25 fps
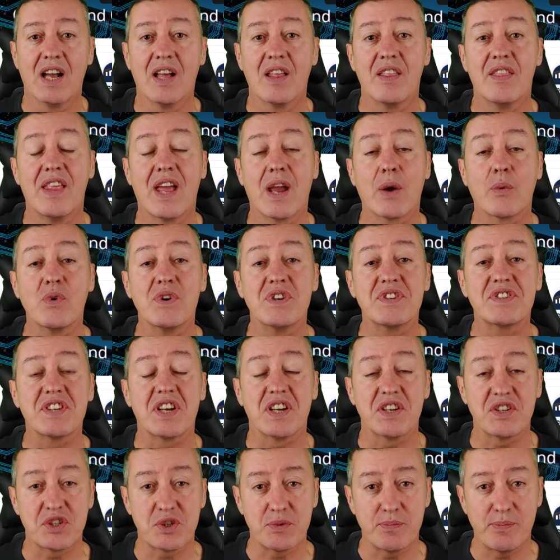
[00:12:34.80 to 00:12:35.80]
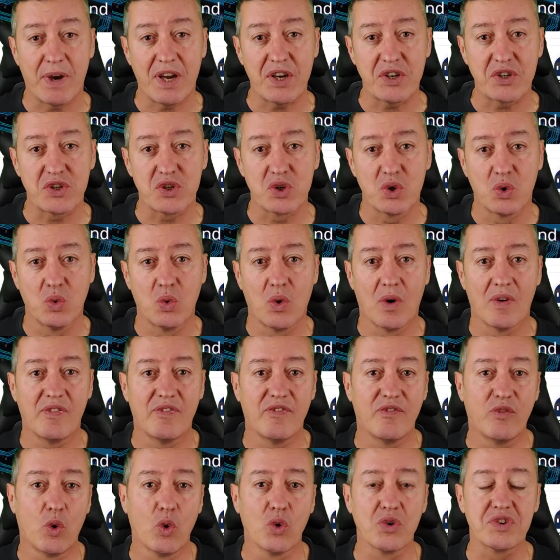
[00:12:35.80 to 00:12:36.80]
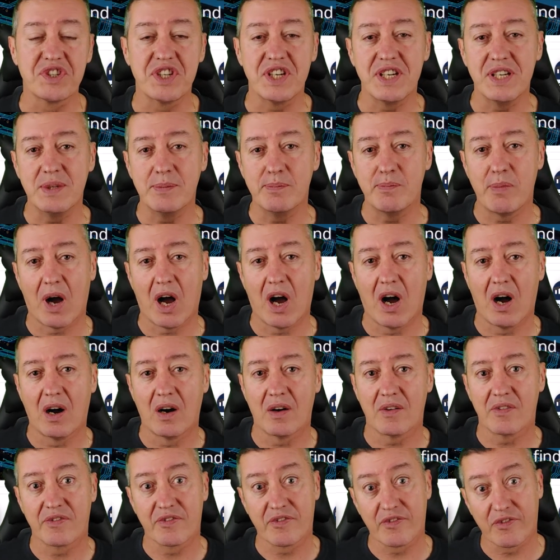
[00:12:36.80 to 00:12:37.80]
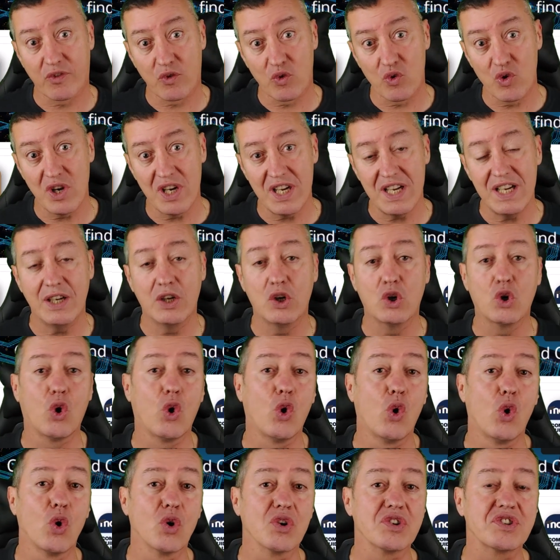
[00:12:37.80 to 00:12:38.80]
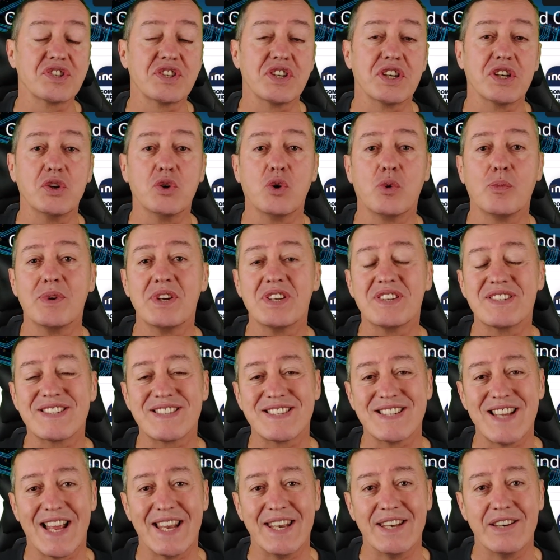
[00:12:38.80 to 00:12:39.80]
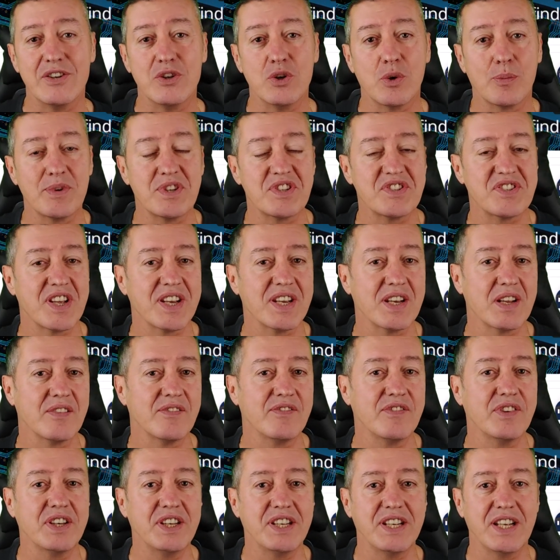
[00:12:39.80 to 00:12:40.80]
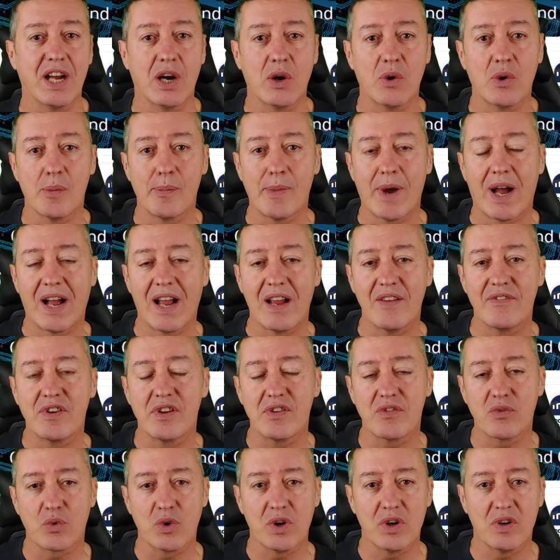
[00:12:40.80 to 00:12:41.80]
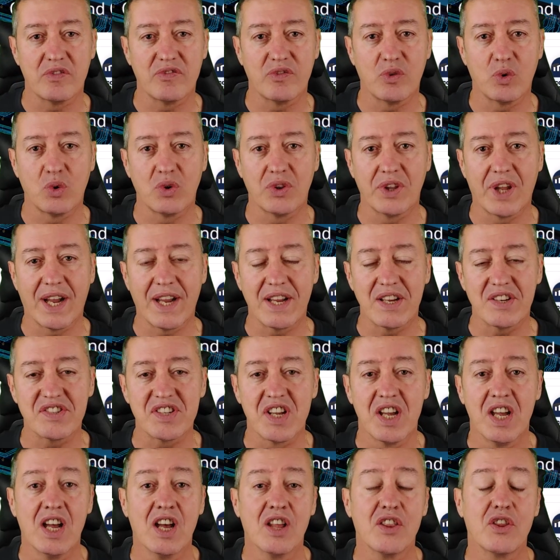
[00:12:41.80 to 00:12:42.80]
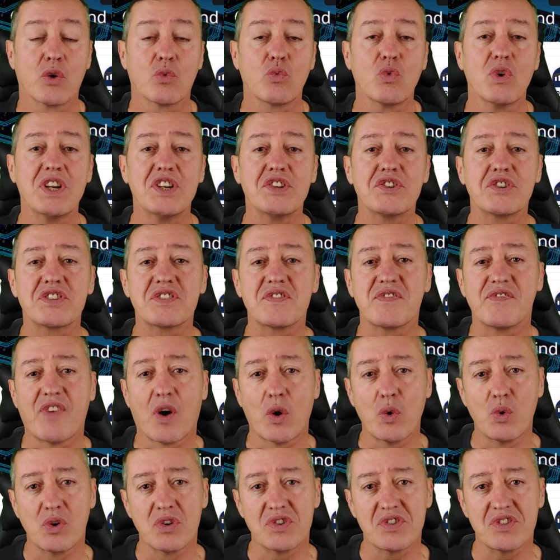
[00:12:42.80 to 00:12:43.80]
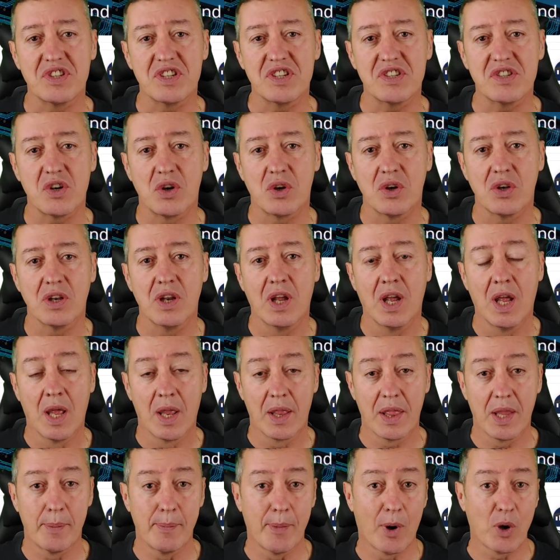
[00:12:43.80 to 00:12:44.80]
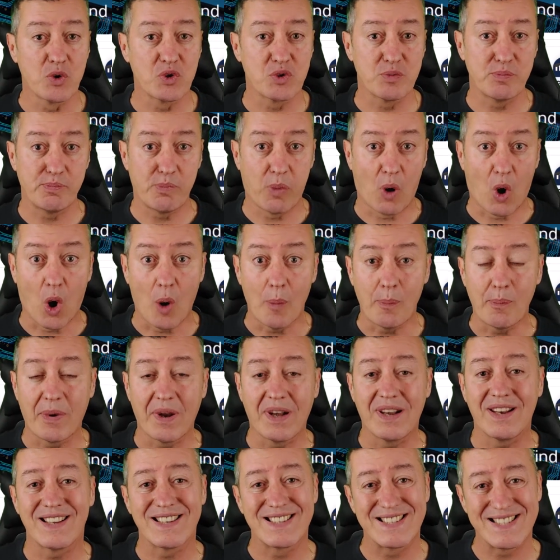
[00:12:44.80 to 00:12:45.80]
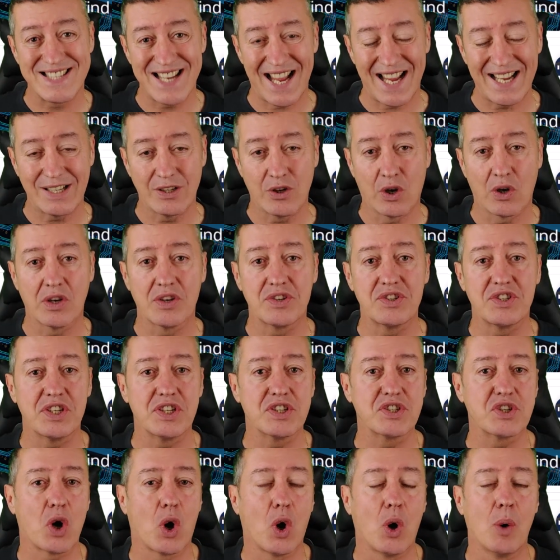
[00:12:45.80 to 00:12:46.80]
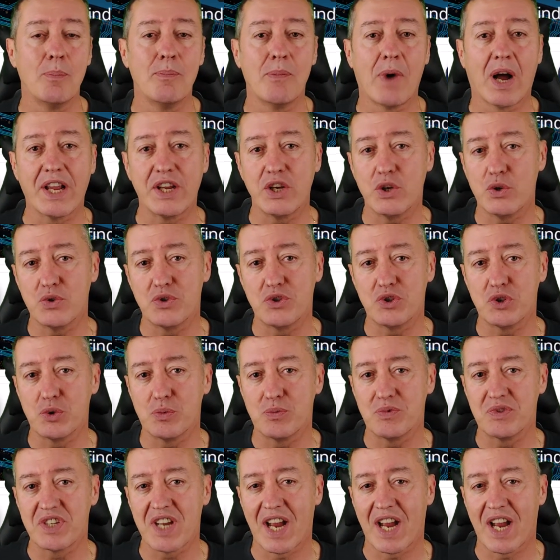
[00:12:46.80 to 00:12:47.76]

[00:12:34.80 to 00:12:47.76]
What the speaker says: there is a special 14-part free course that you'll be sent. You'll be sent a video about every 3 or 4 days that really just focuses on the most popular technologies on my YouTube